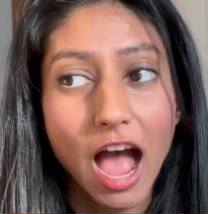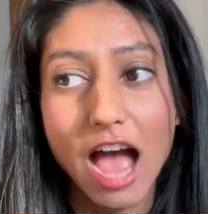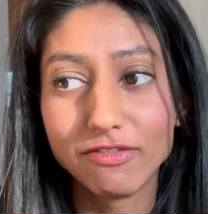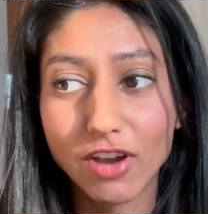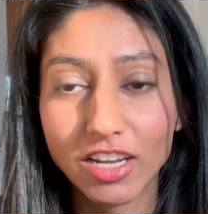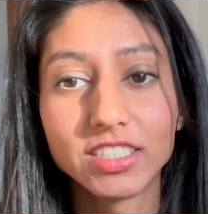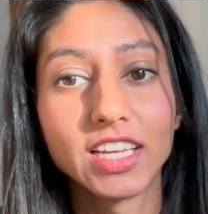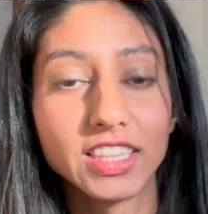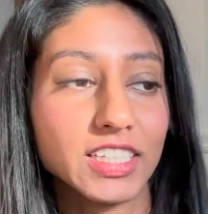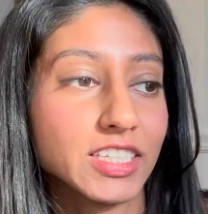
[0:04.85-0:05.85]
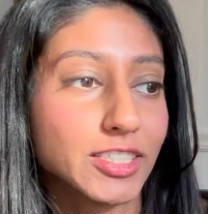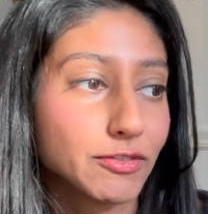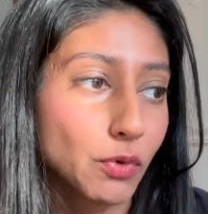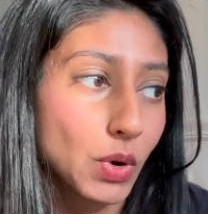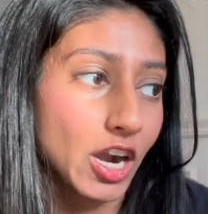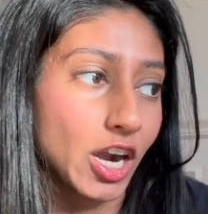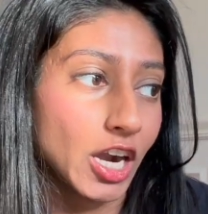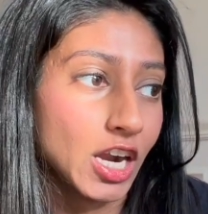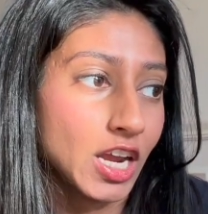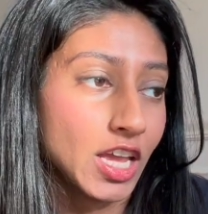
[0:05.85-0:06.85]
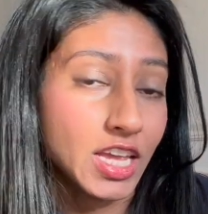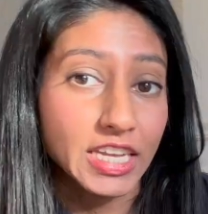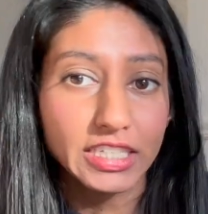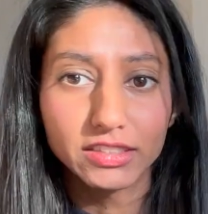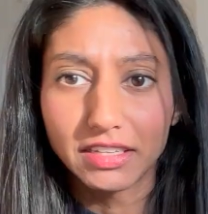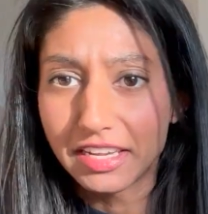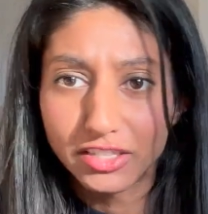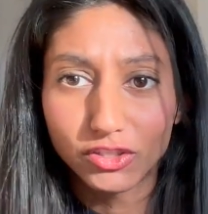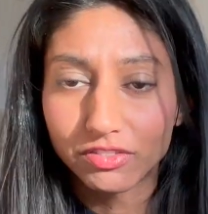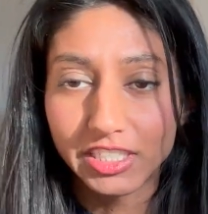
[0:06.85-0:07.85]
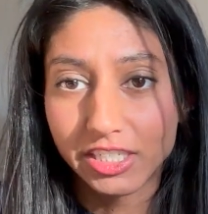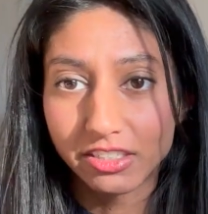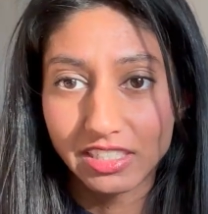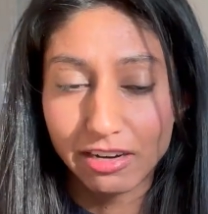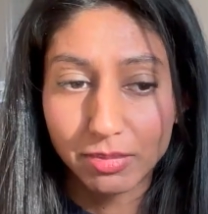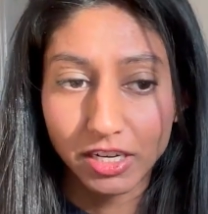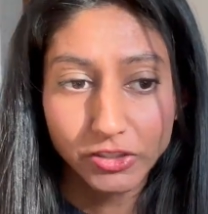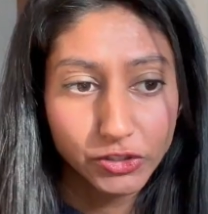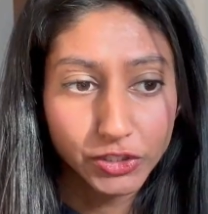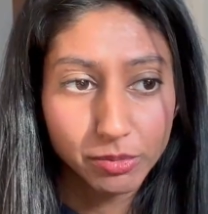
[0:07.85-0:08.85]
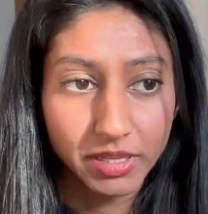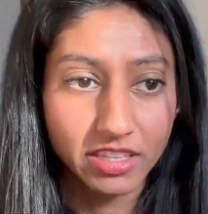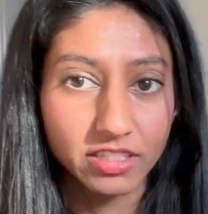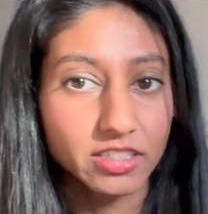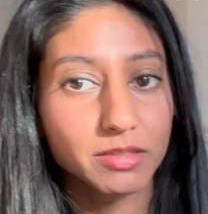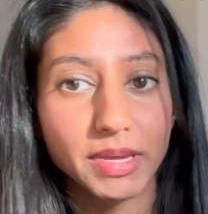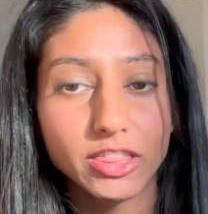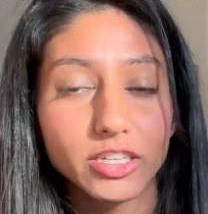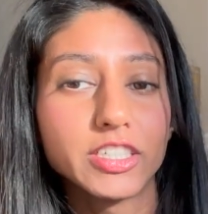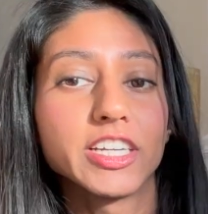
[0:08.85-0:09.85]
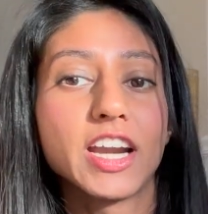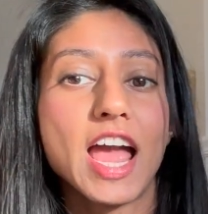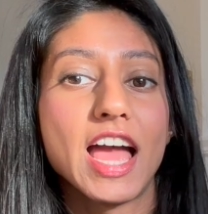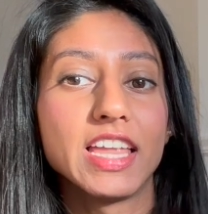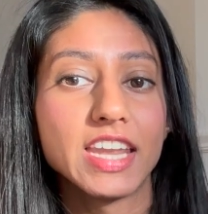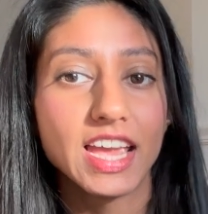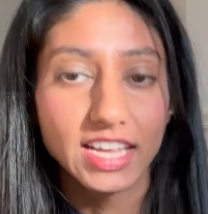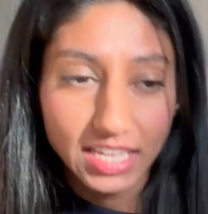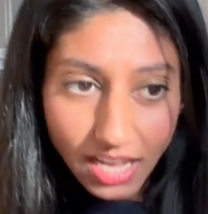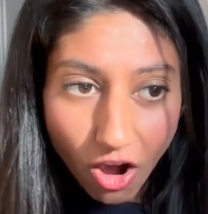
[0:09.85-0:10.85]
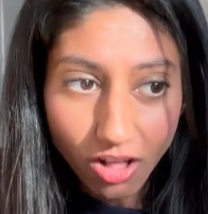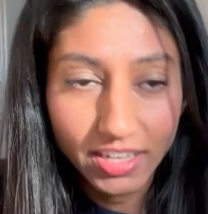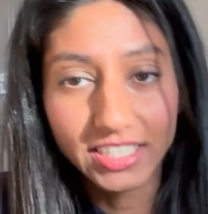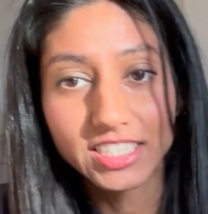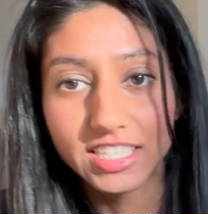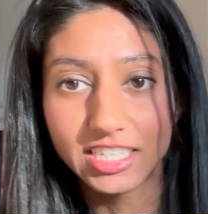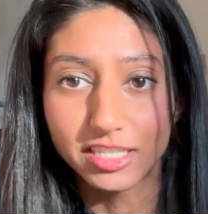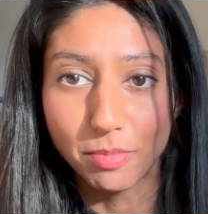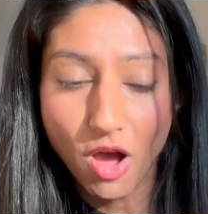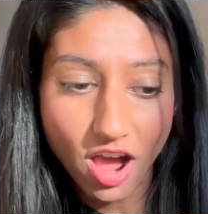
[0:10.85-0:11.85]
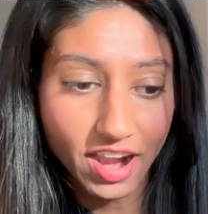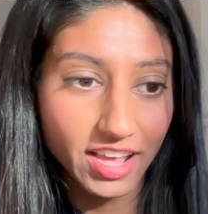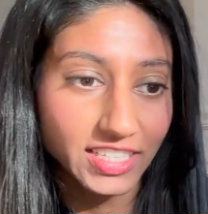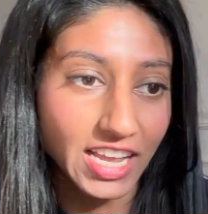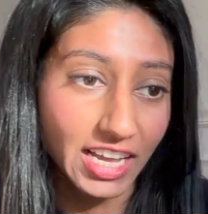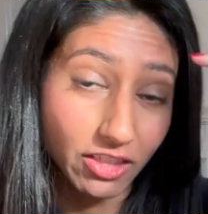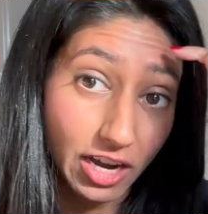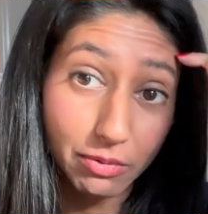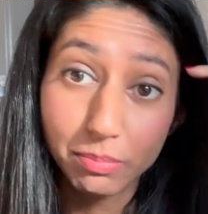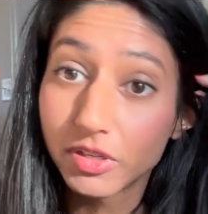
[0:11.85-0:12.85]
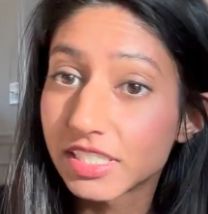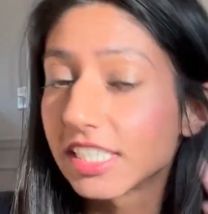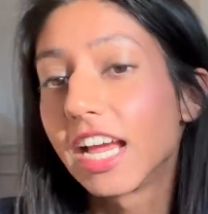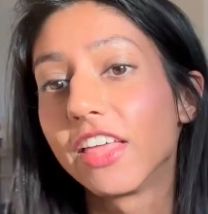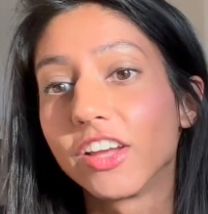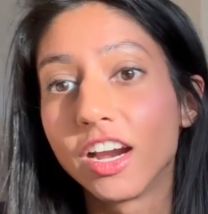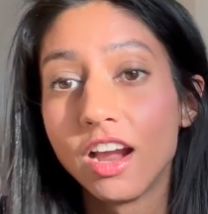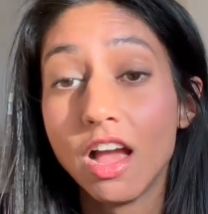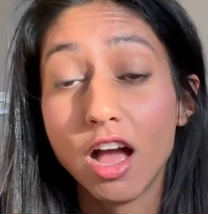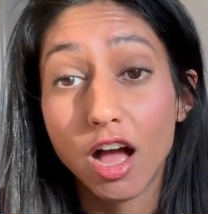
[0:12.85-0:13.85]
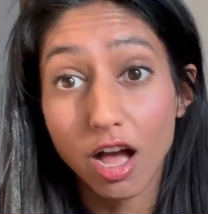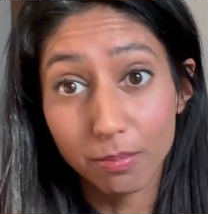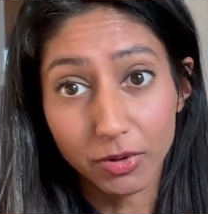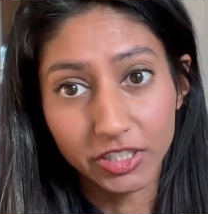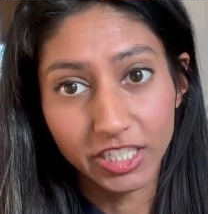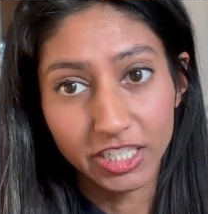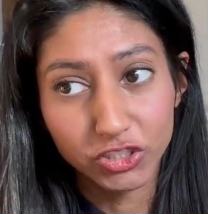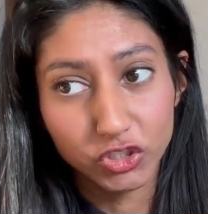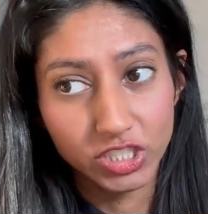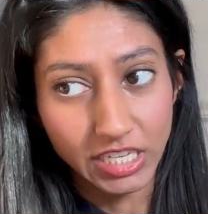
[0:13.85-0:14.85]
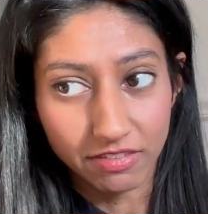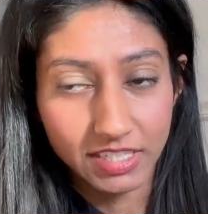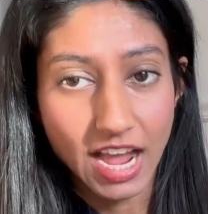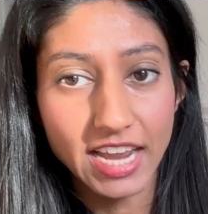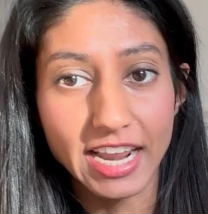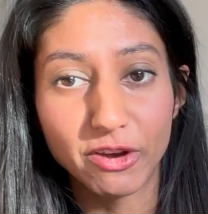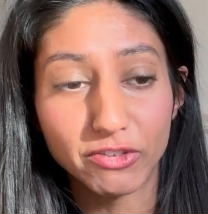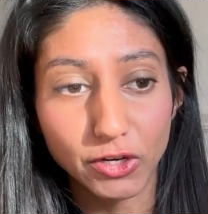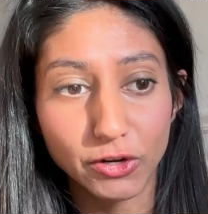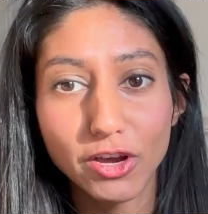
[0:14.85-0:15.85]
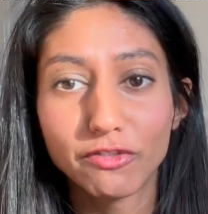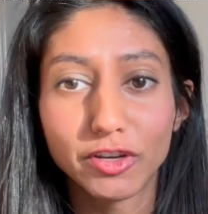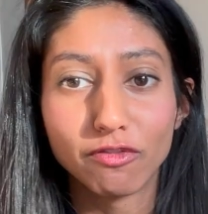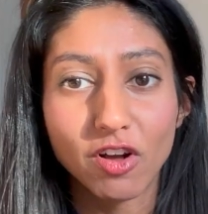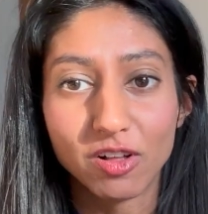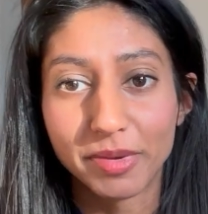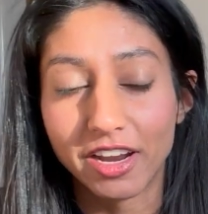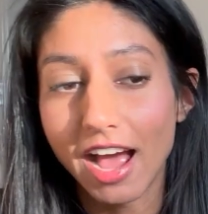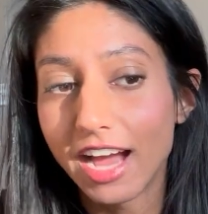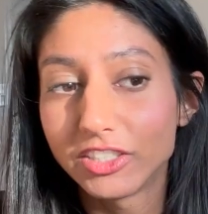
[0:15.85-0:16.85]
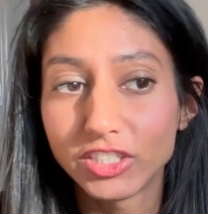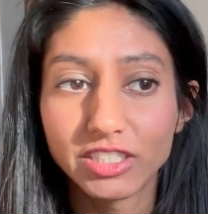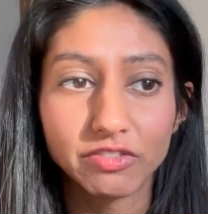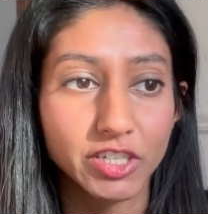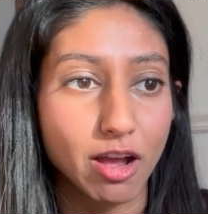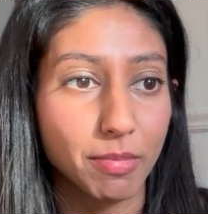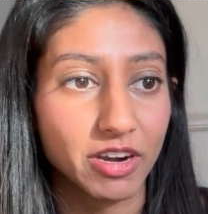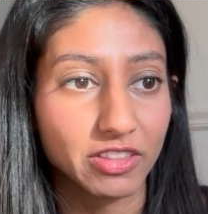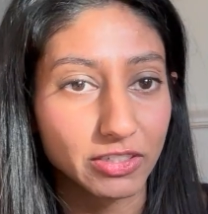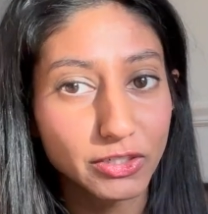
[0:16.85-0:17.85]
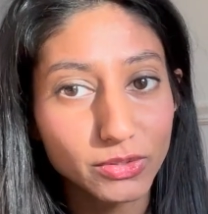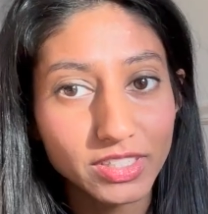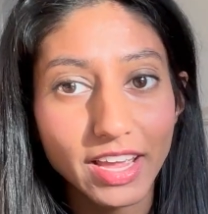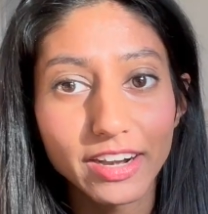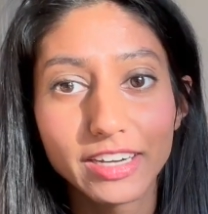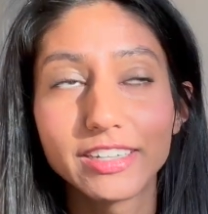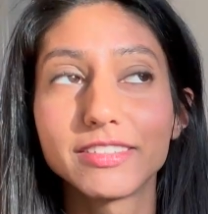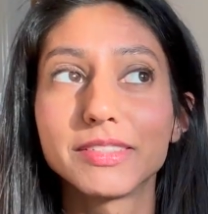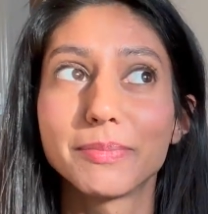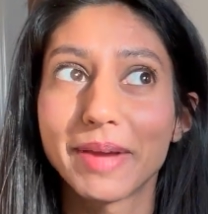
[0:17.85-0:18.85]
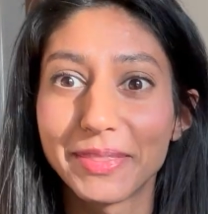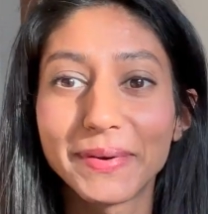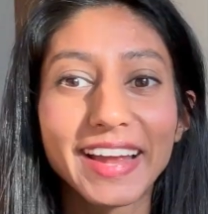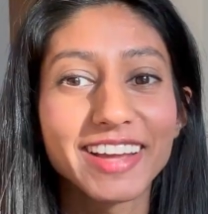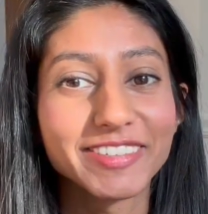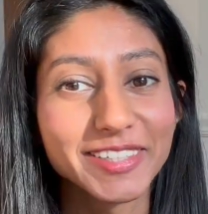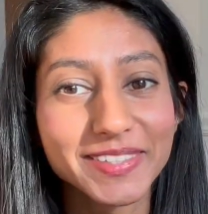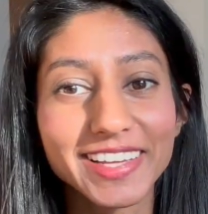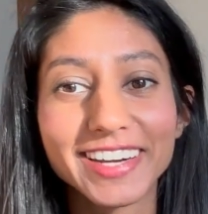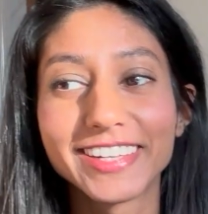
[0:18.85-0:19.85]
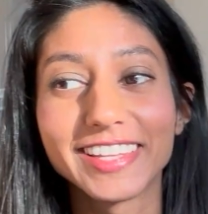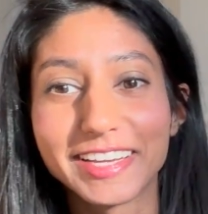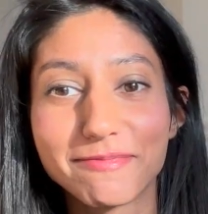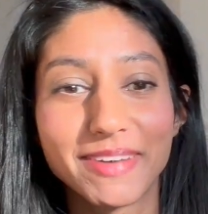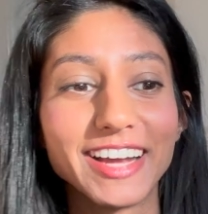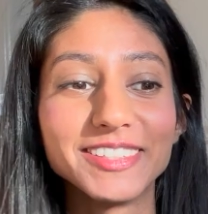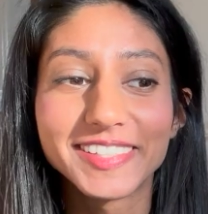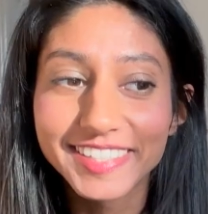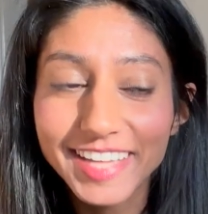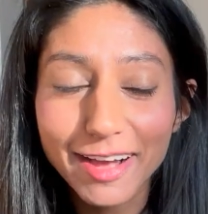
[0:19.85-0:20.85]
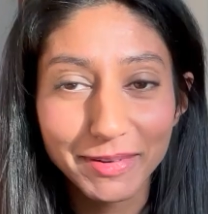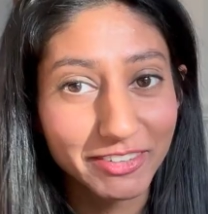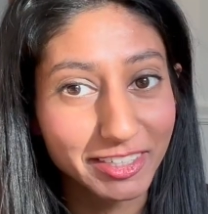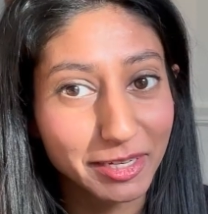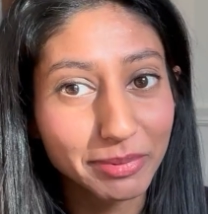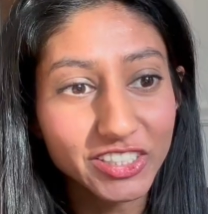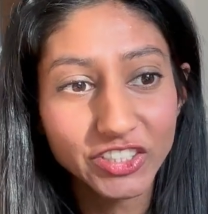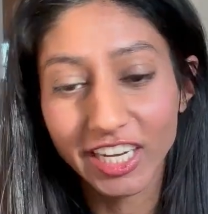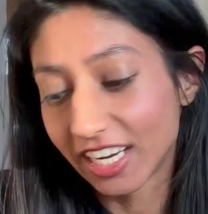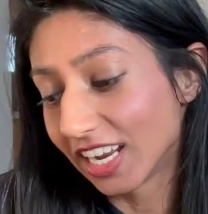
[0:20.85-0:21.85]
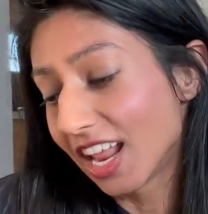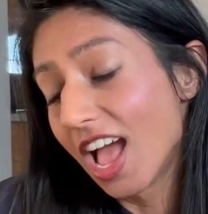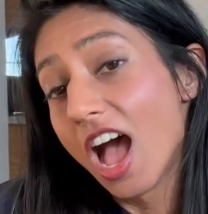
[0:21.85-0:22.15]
I've not done this for either of the years that I've been on YouTube. I think this is my third year, and holiday season is upon us, and I thought I would put together a bookish gift guide. Now, if you don't know, if you don't follow me on IG, if you're not part of the newsletter, by the way, I have a newsletter, link in bio to sub, I'd really appreciate it.